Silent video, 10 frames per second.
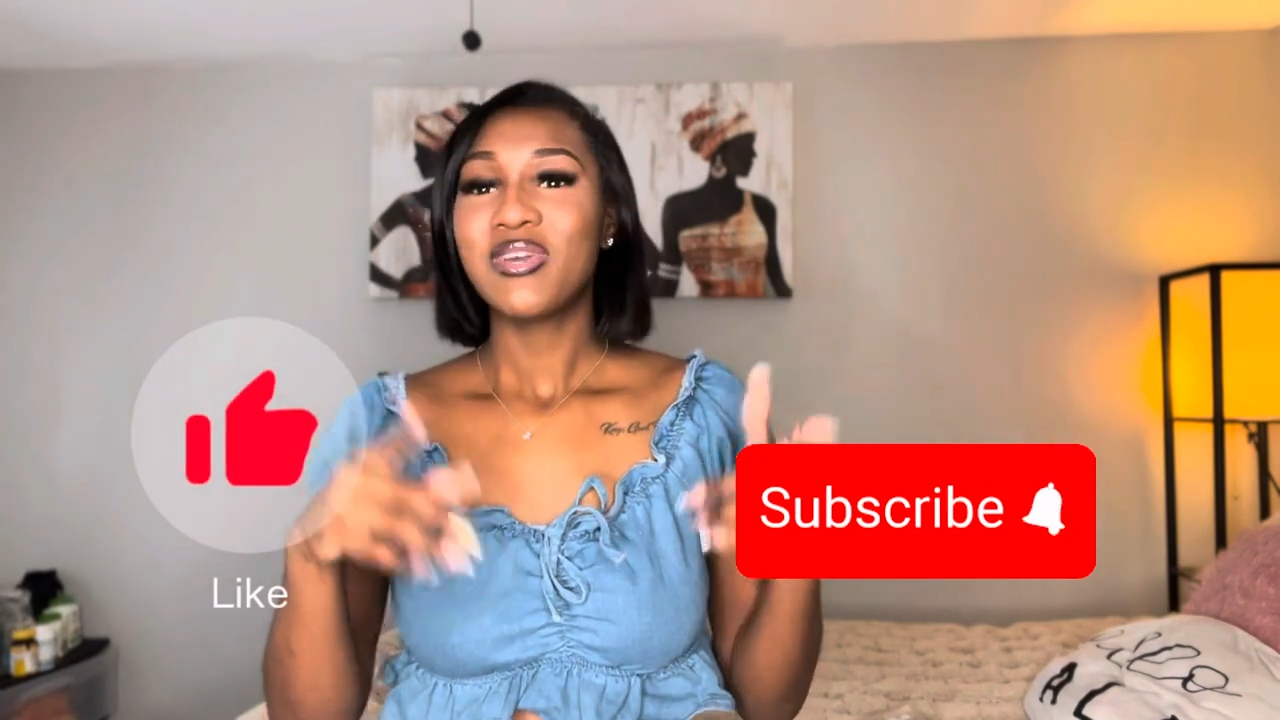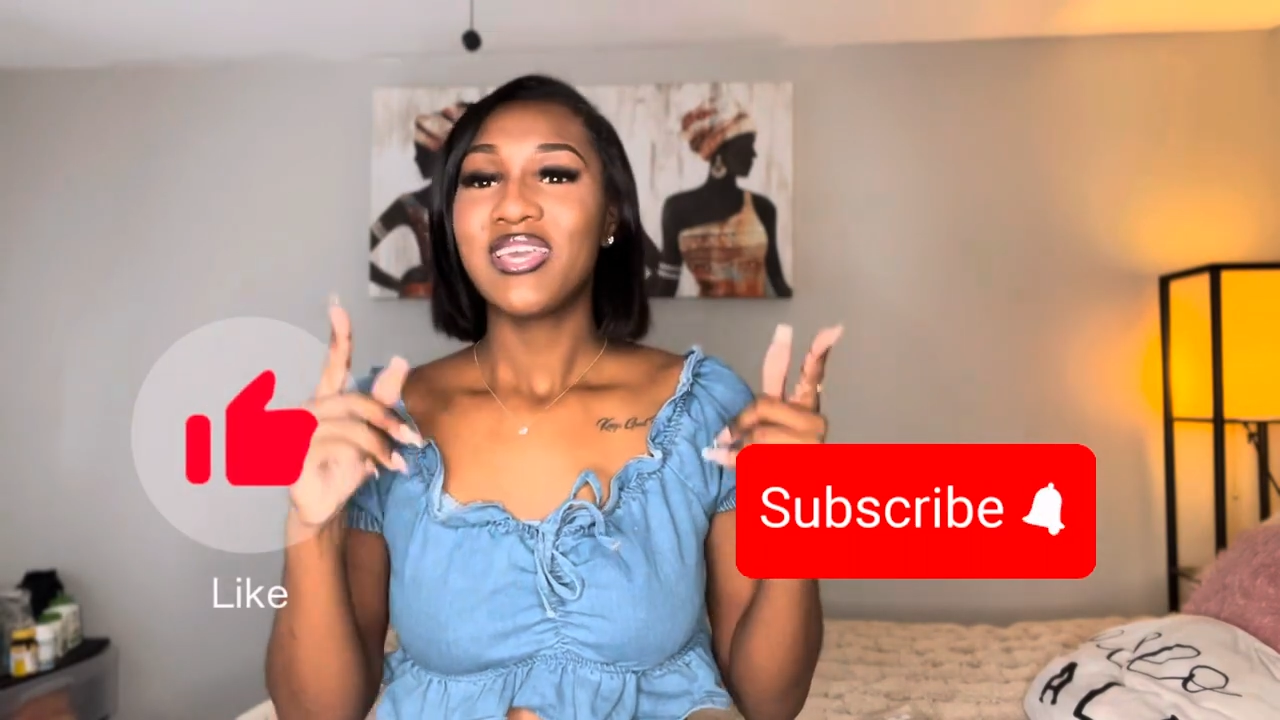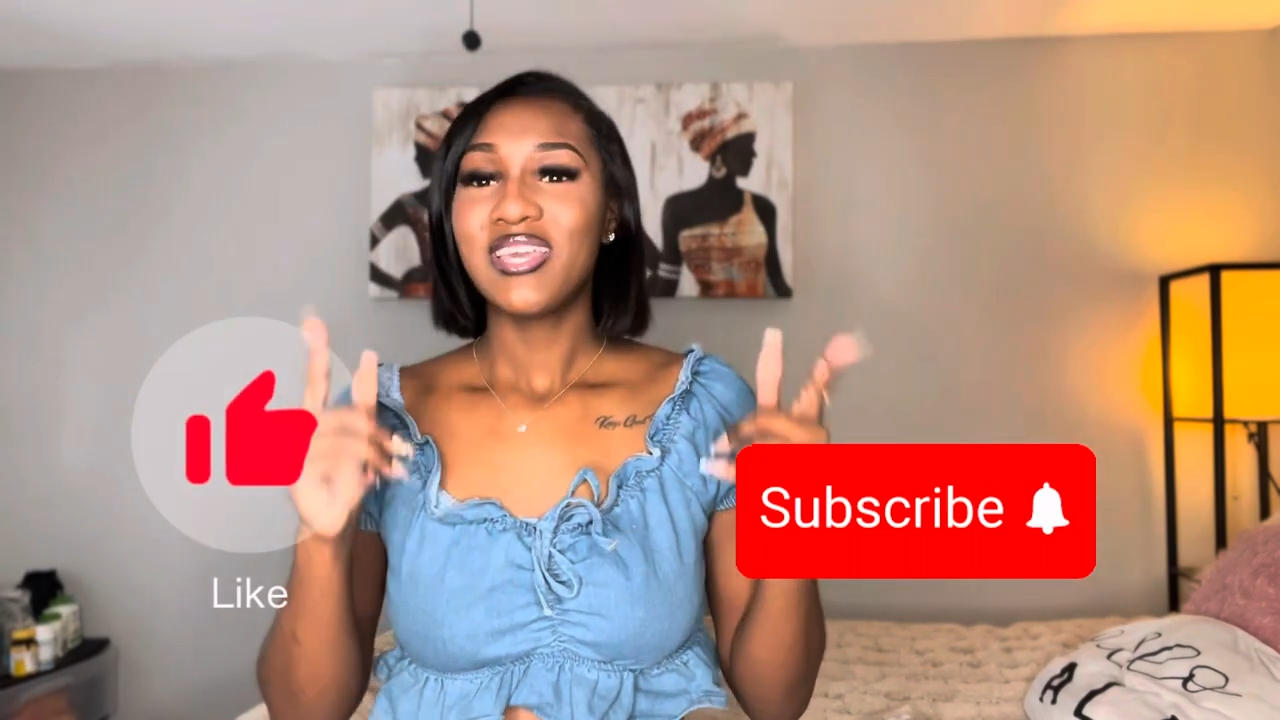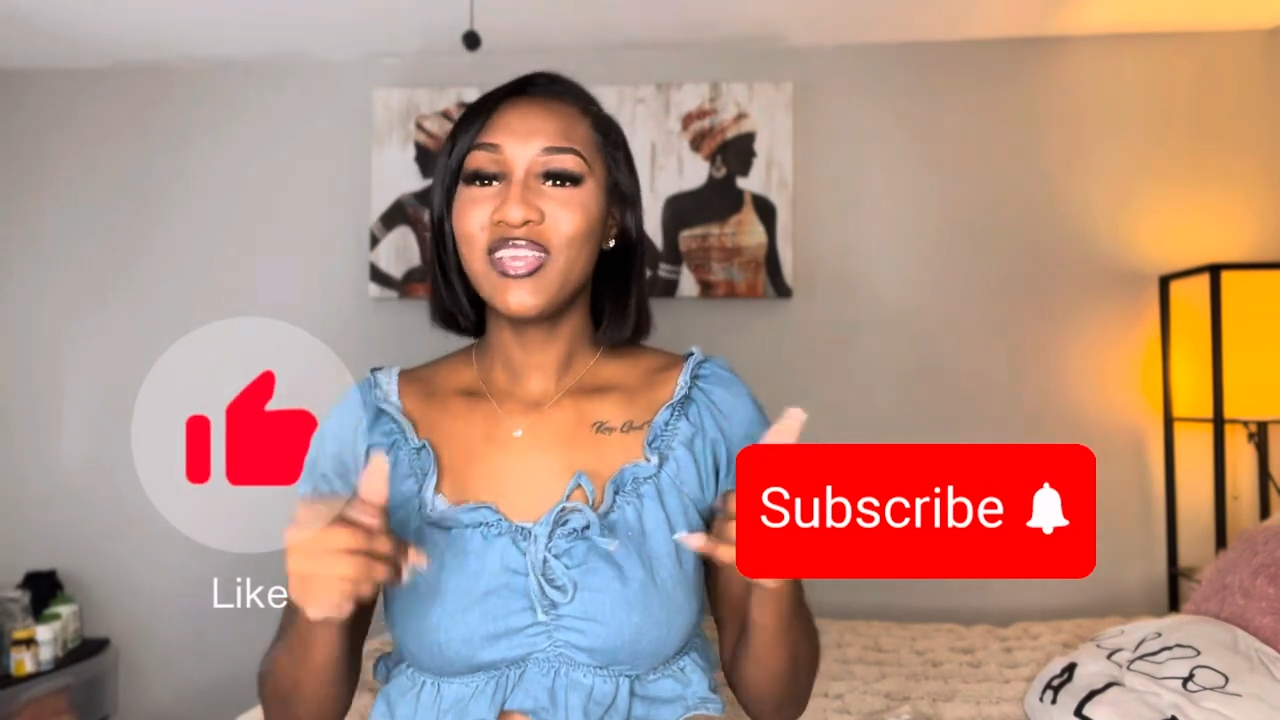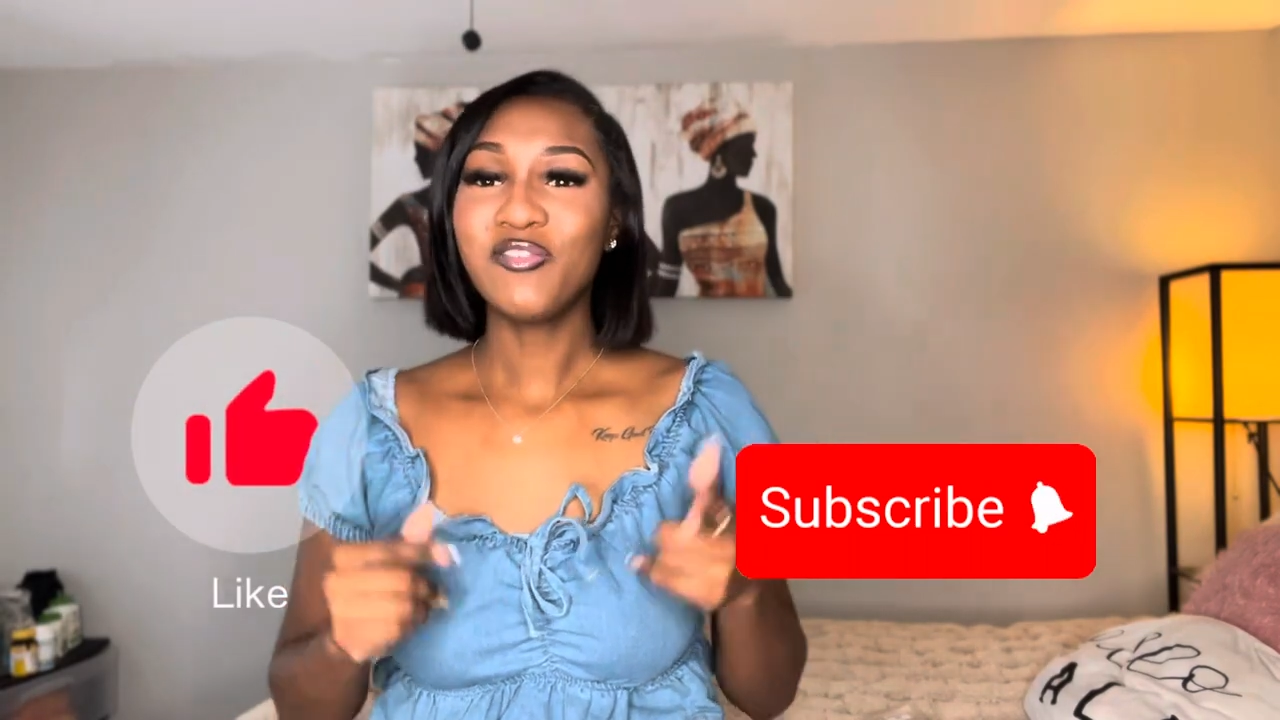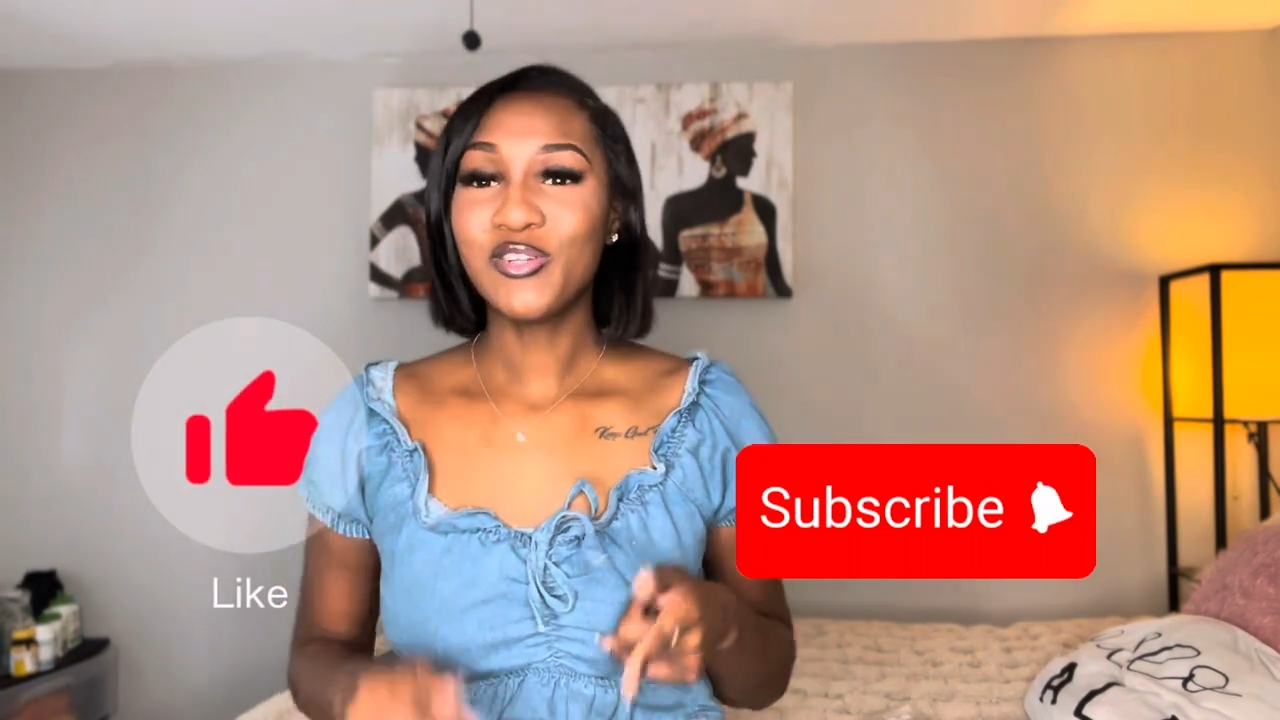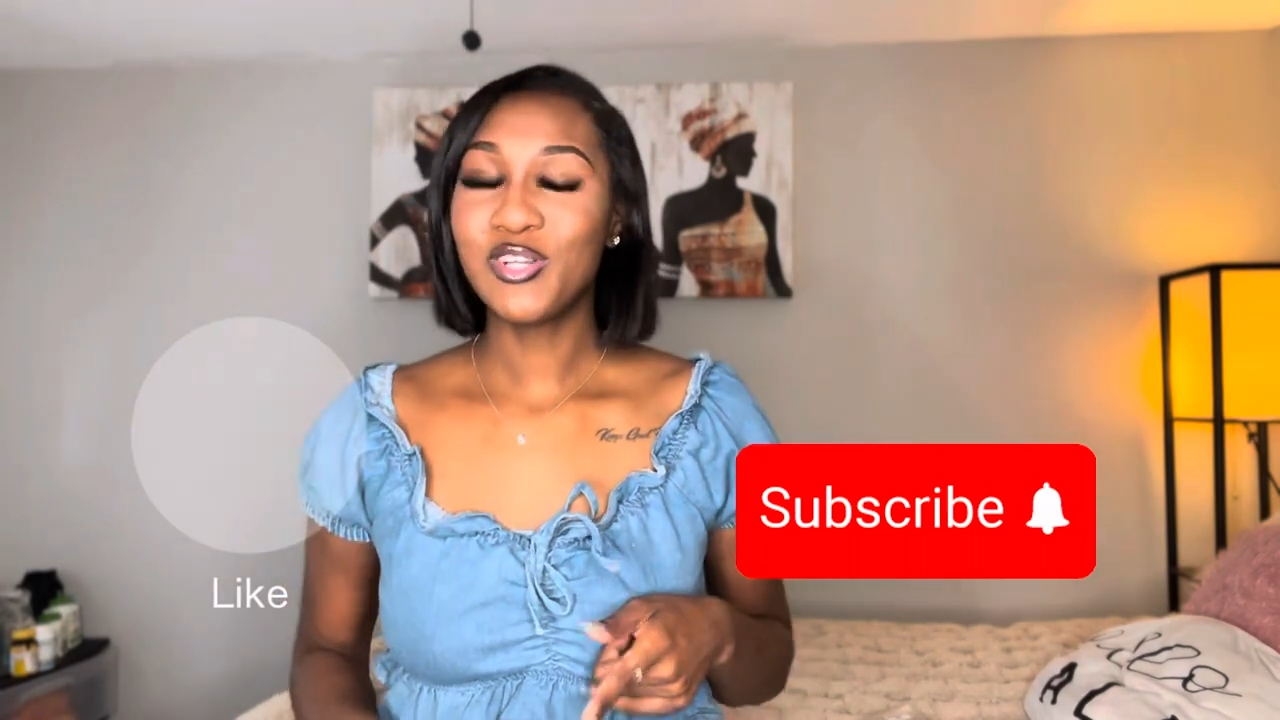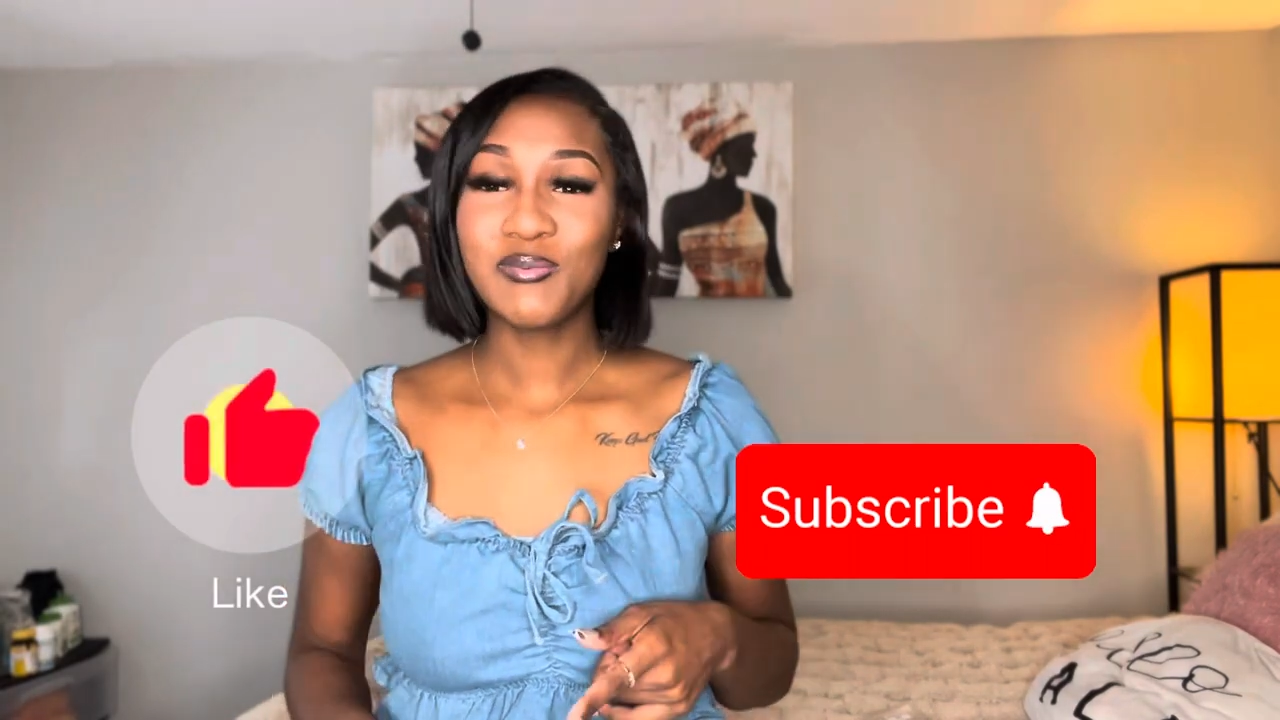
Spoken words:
If you're new to